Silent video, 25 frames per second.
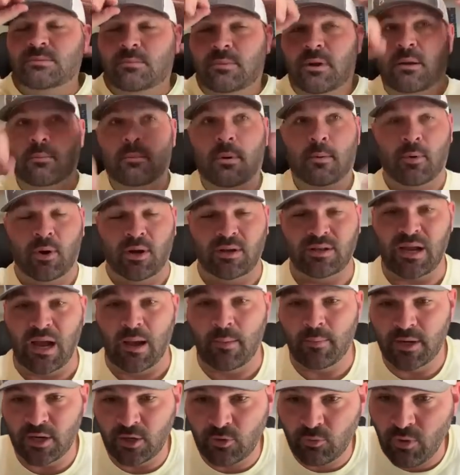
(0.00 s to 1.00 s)
I mean, I remember I had
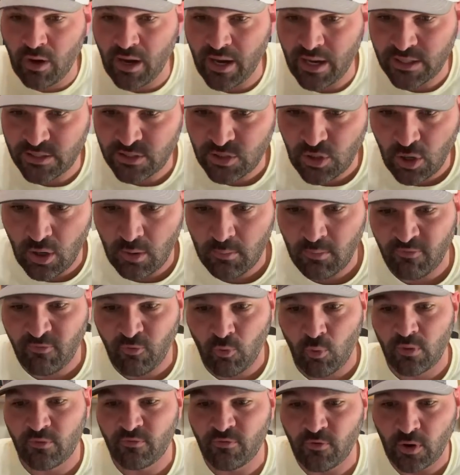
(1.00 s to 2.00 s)
Dominic Reyes on
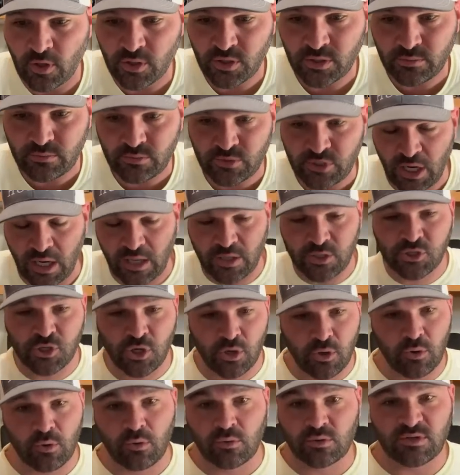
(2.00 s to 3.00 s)
before he fought John
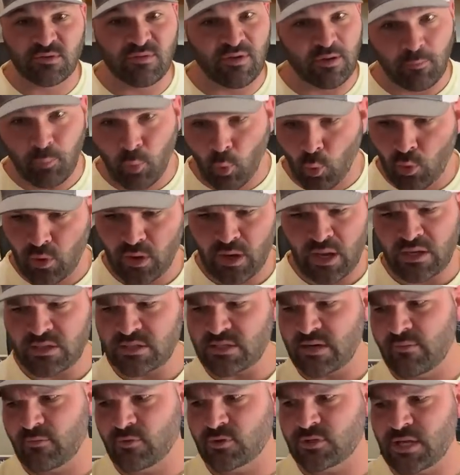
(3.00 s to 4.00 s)
Jones. I've had Poirier
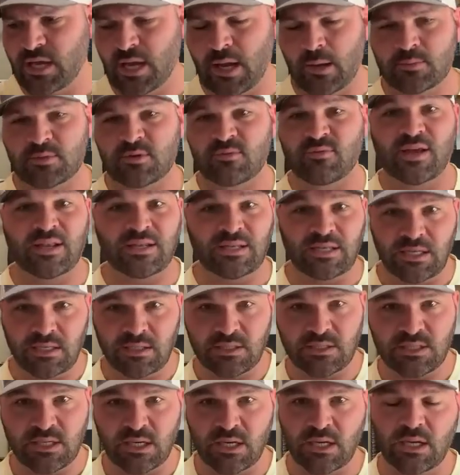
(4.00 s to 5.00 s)
several times. I've had
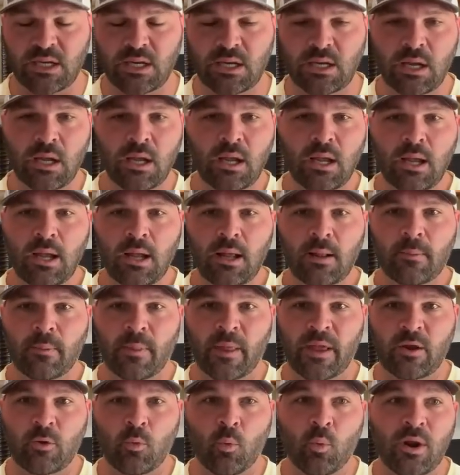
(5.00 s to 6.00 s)
DC.
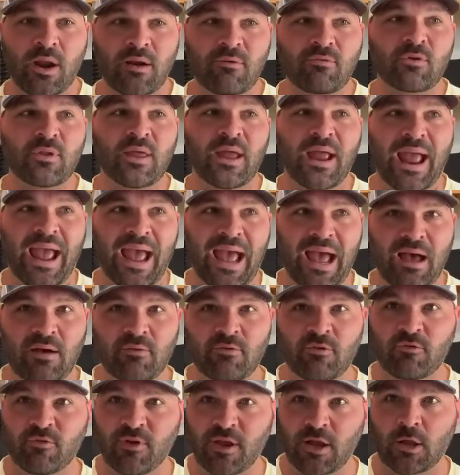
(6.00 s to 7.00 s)
Like, whenever they
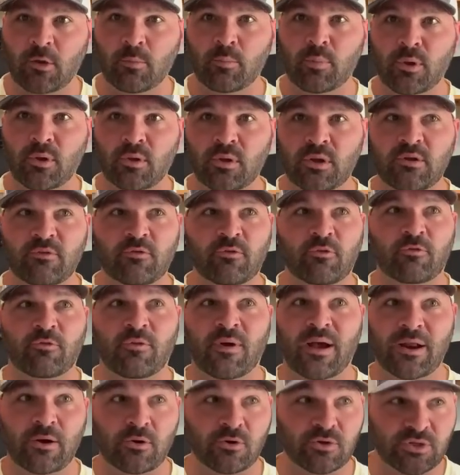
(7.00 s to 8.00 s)
have availability for
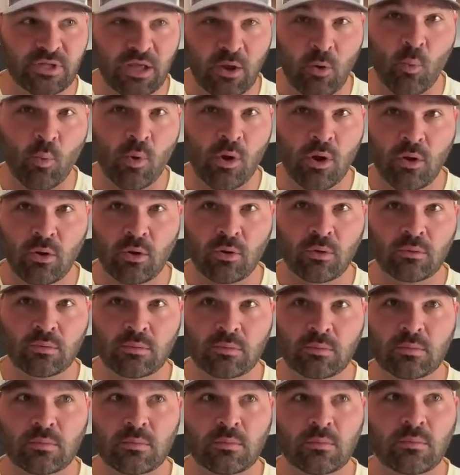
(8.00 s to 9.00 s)
fighters, they
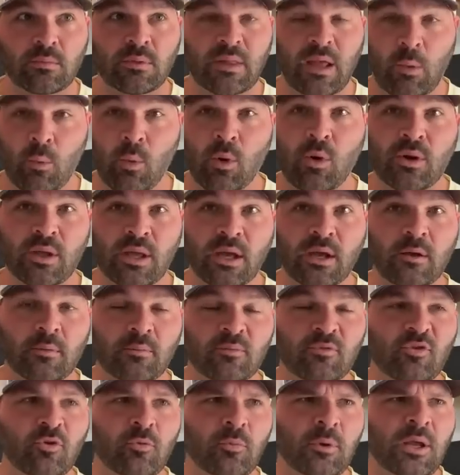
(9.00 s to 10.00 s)
will kick
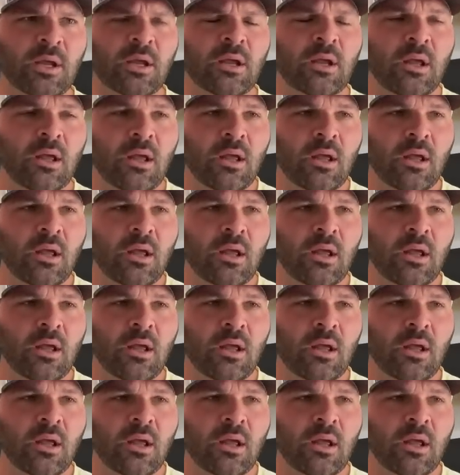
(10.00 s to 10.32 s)
them to me.